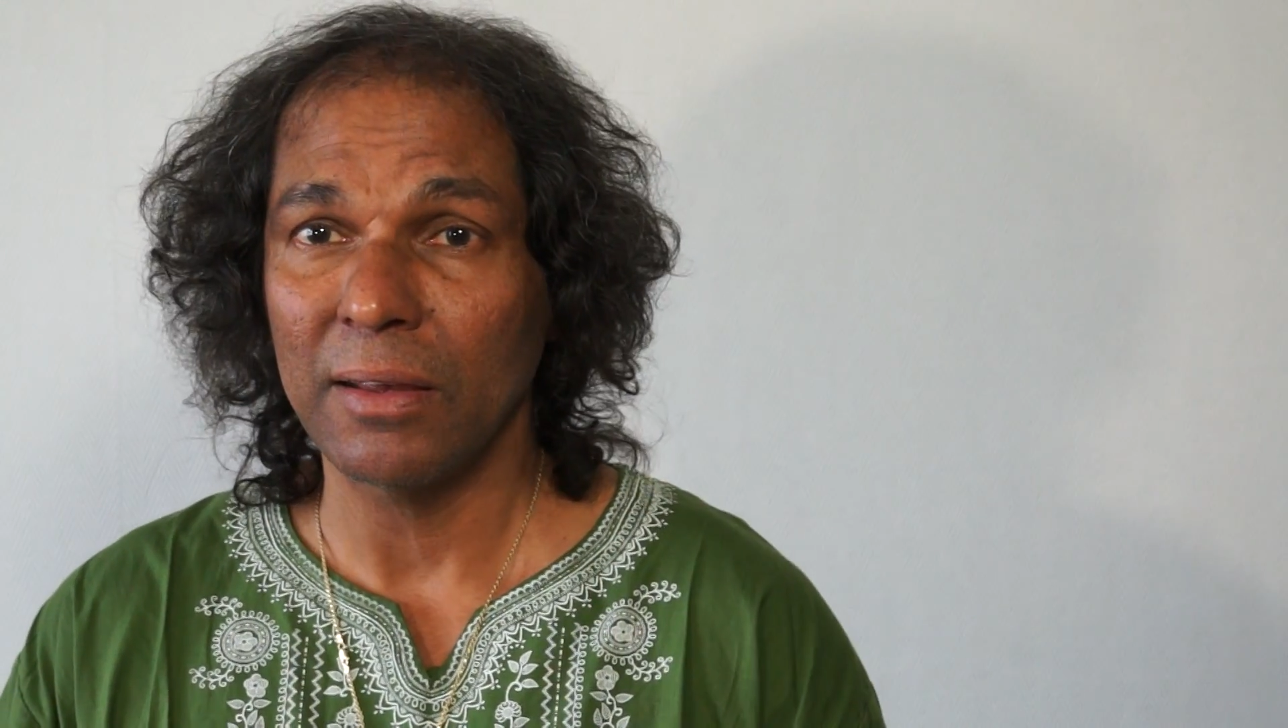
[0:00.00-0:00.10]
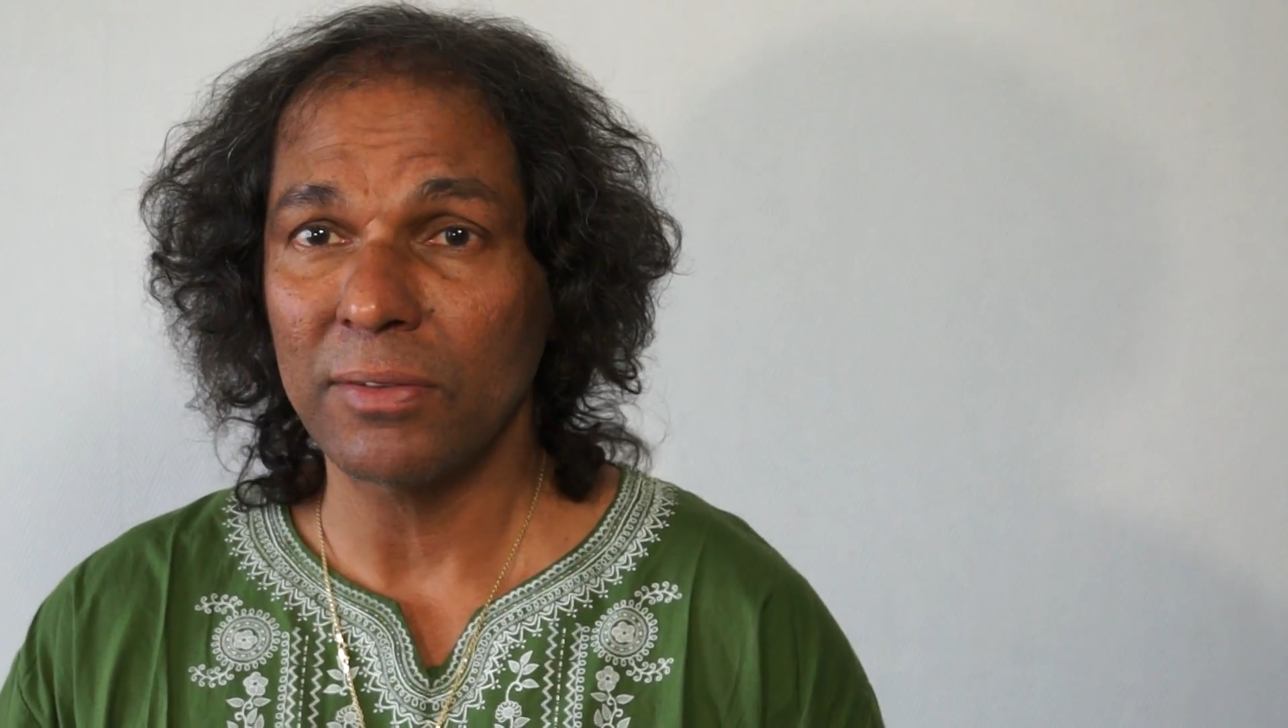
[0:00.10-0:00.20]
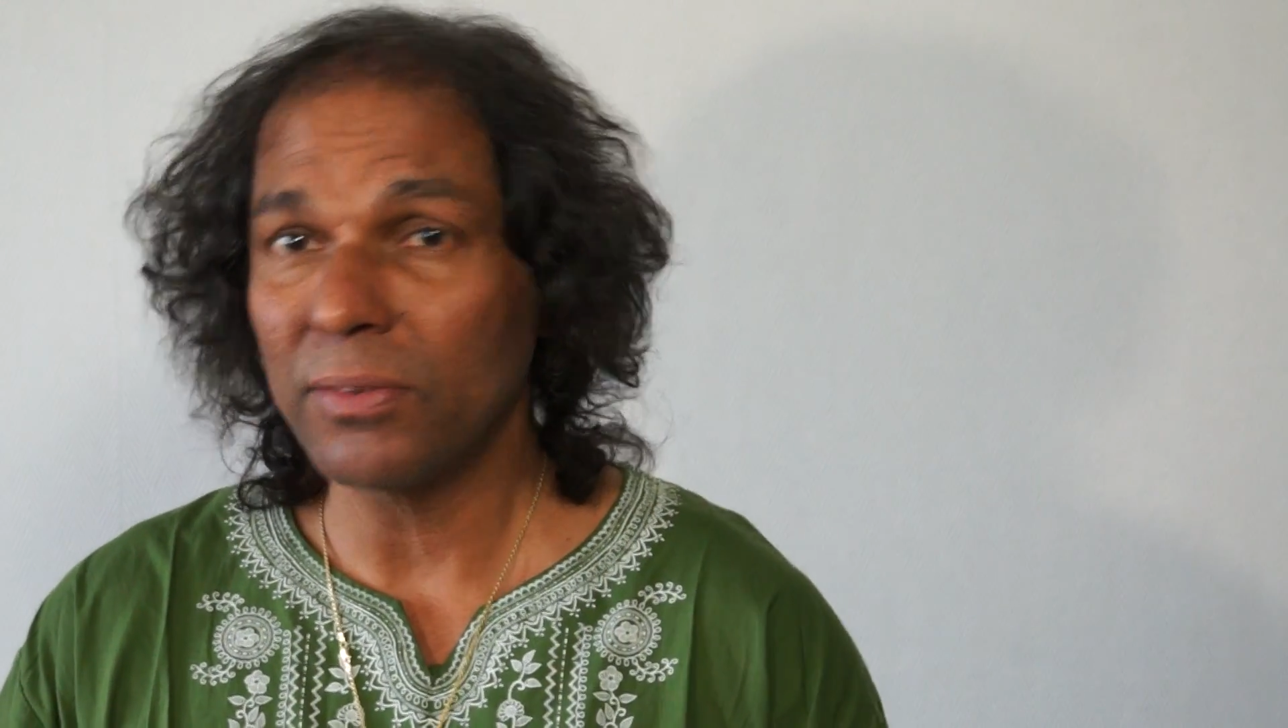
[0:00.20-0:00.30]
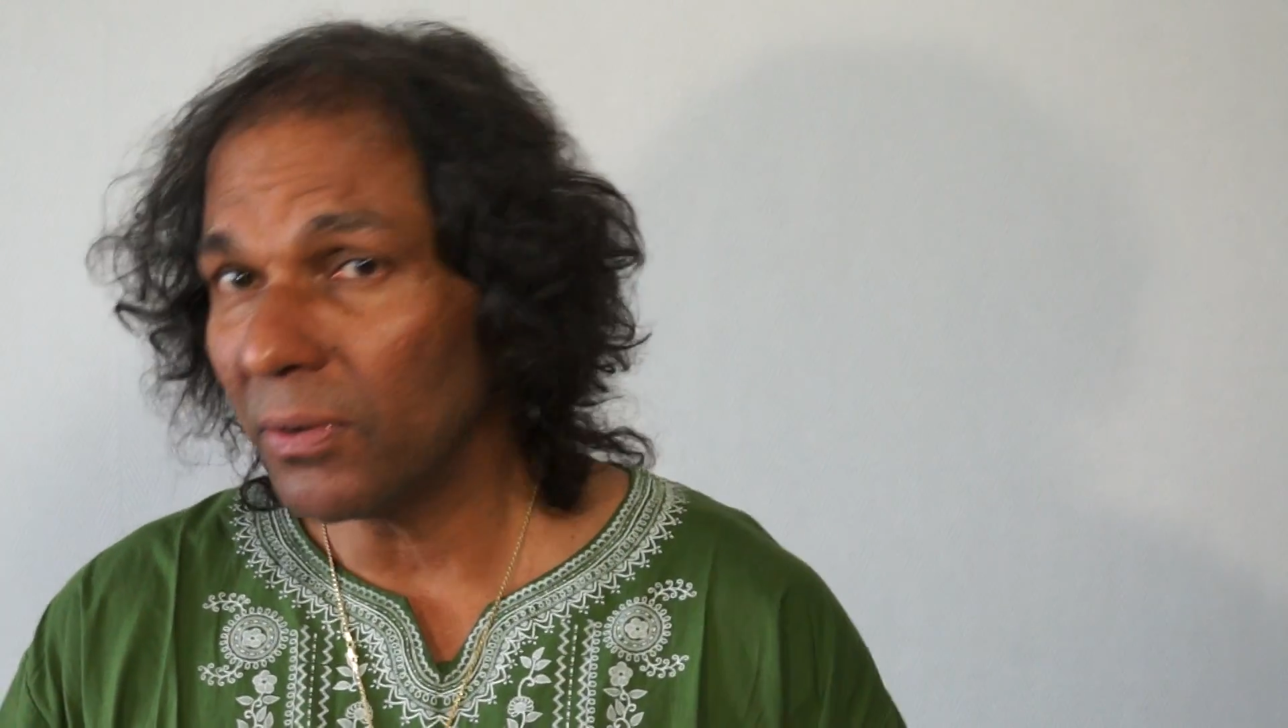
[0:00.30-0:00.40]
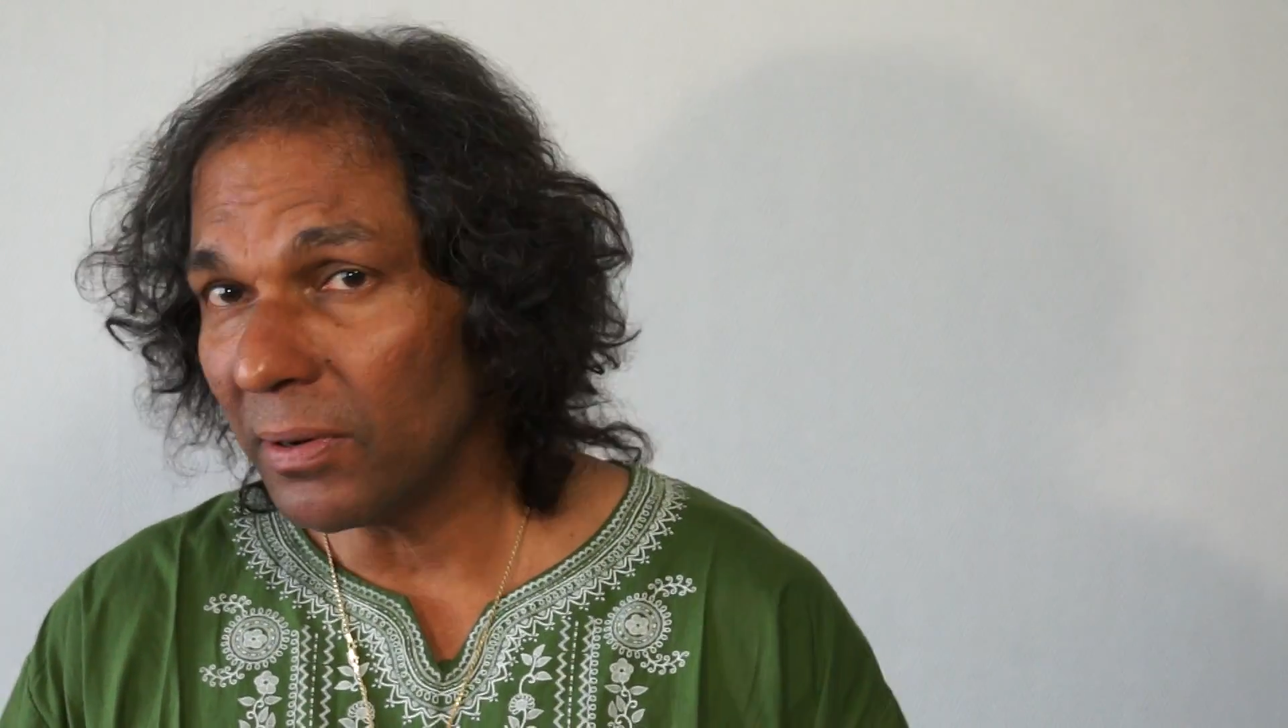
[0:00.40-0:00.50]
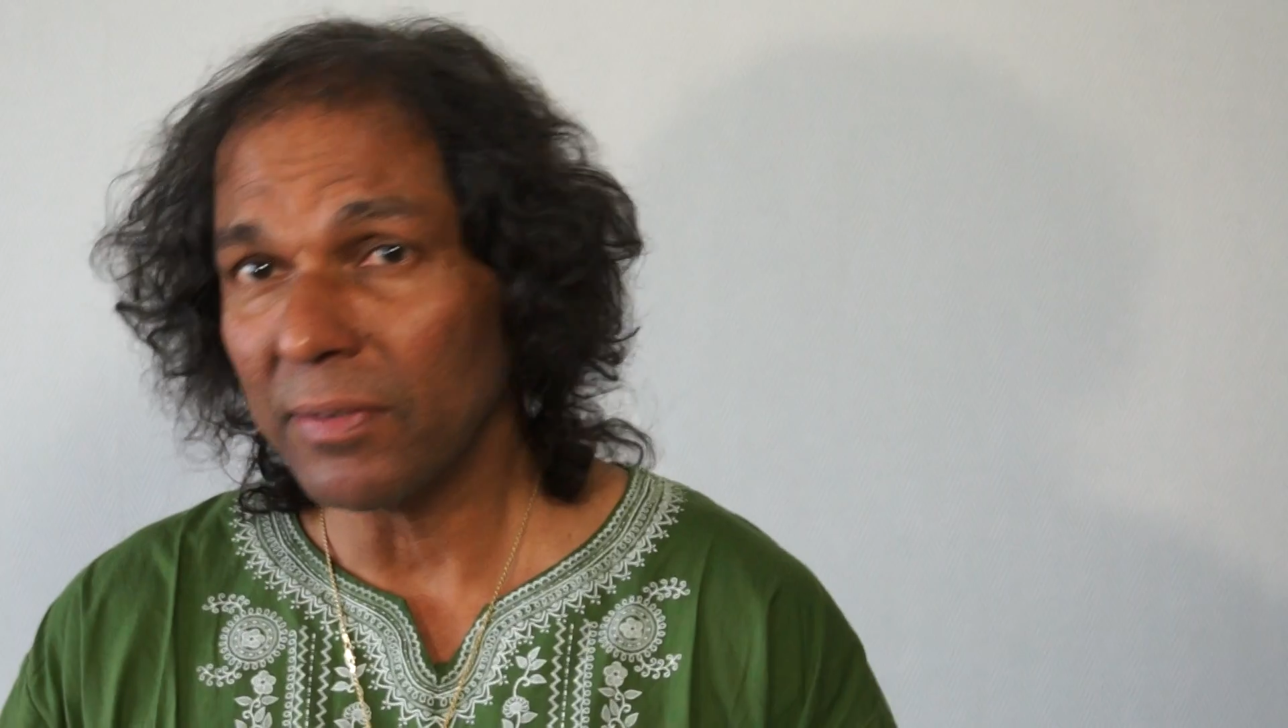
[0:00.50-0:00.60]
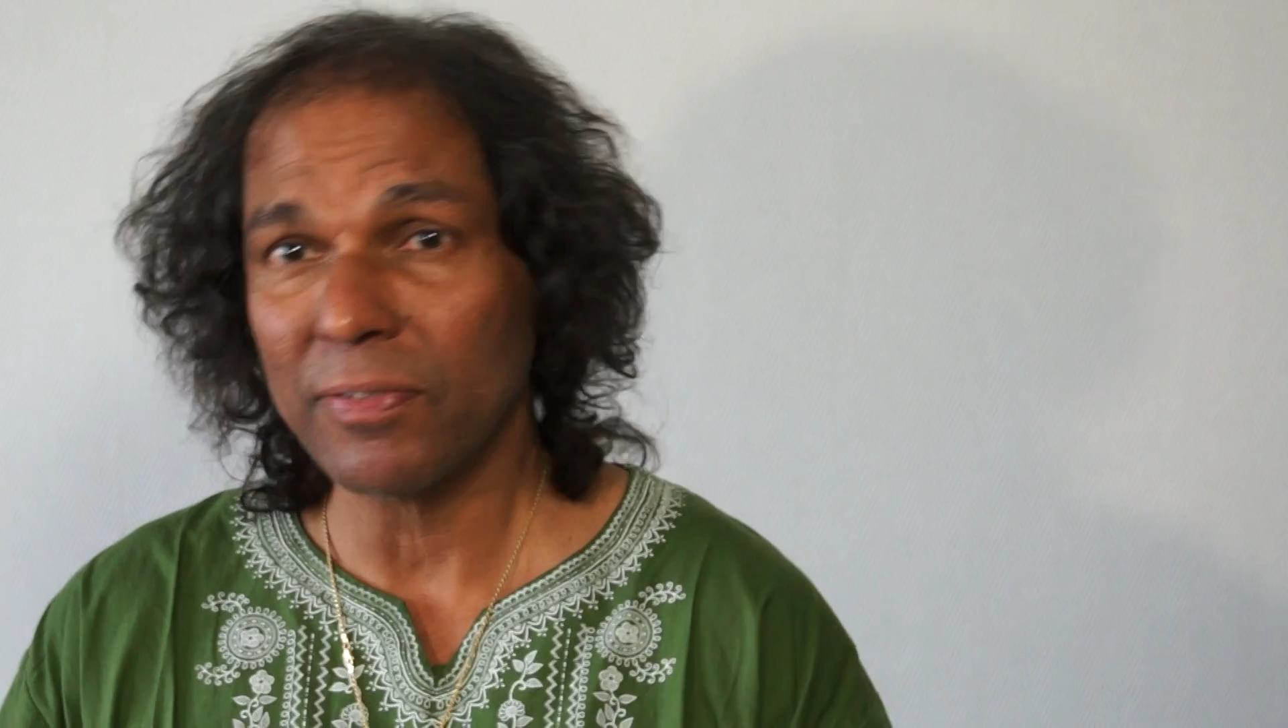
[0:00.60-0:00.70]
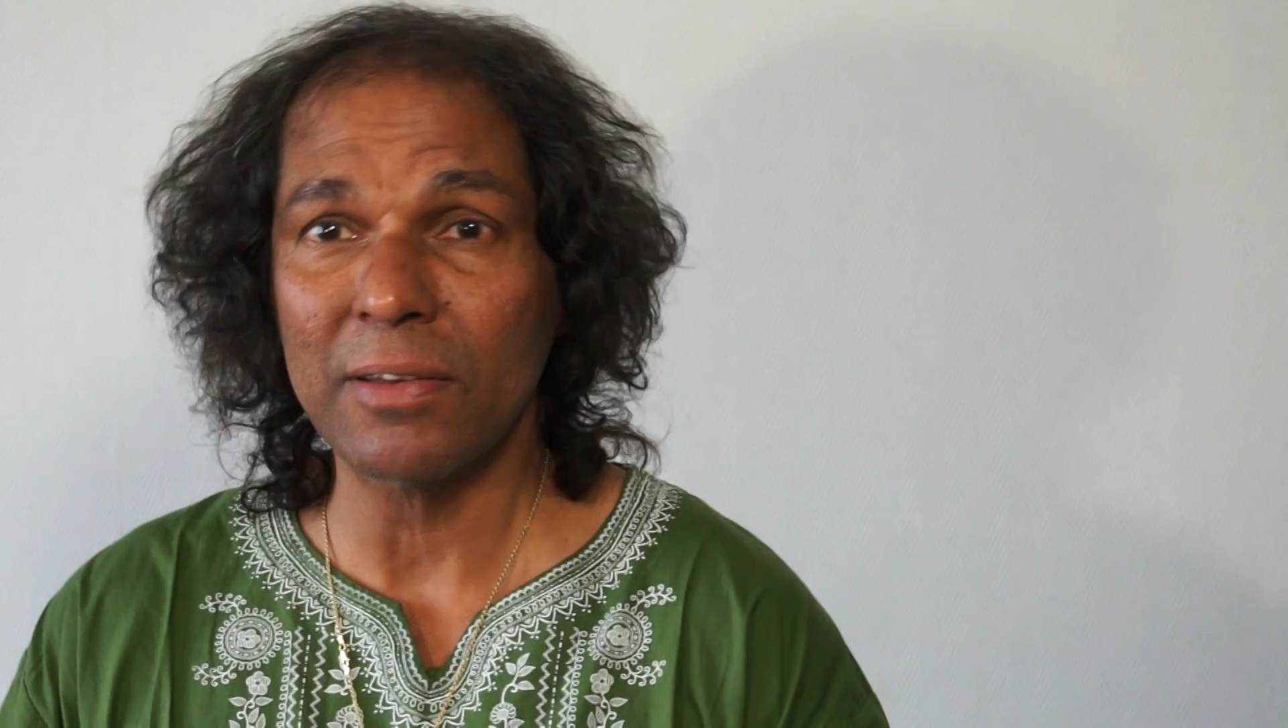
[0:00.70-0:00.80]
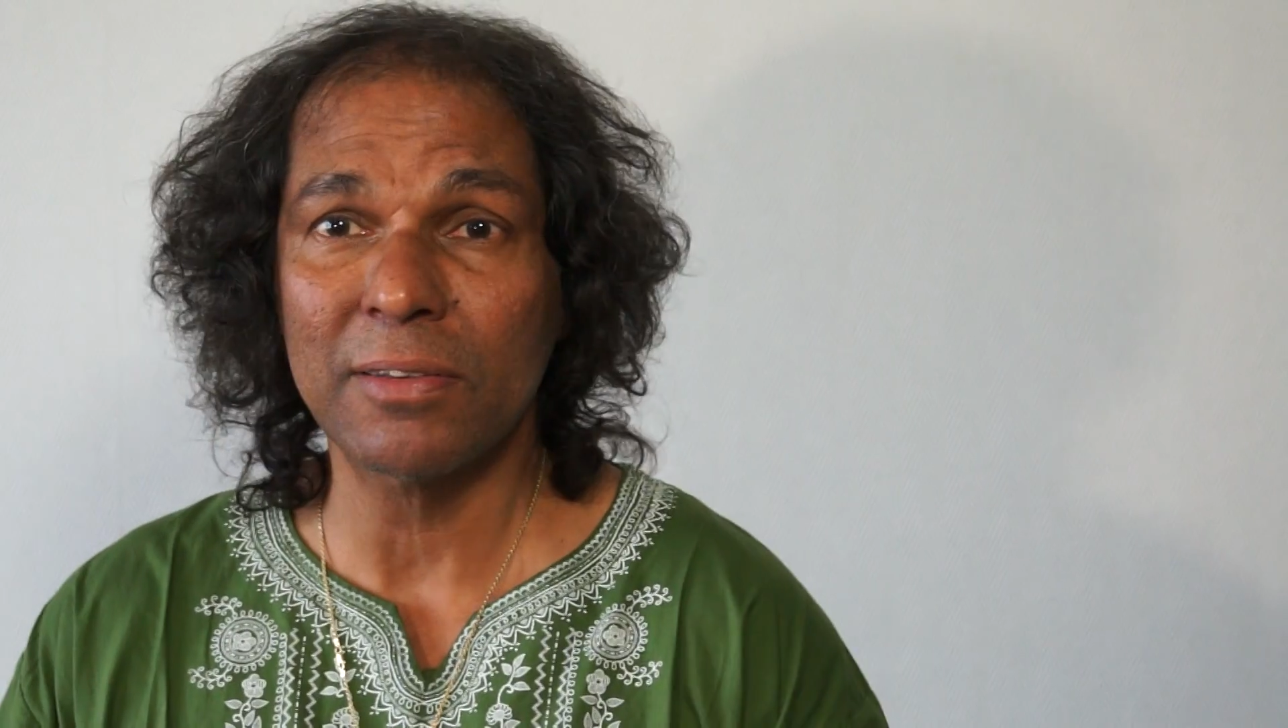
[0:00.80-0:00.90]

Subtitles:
through different